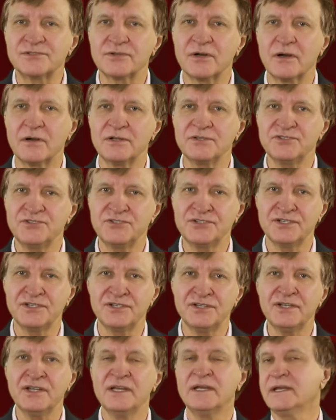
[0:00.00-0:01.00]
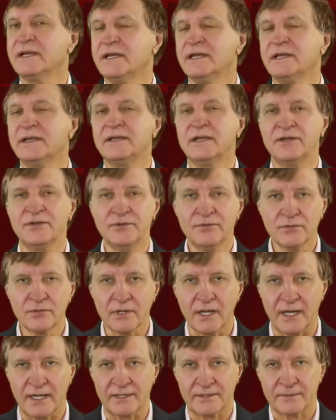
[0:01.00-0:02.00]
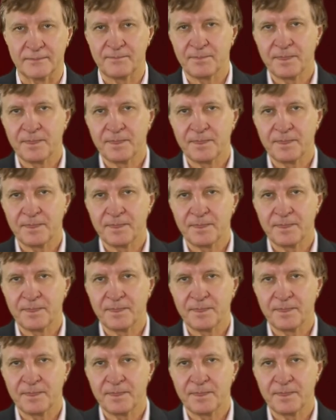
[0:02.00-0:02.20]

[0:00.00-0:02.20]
jaw, and chin, in a new light.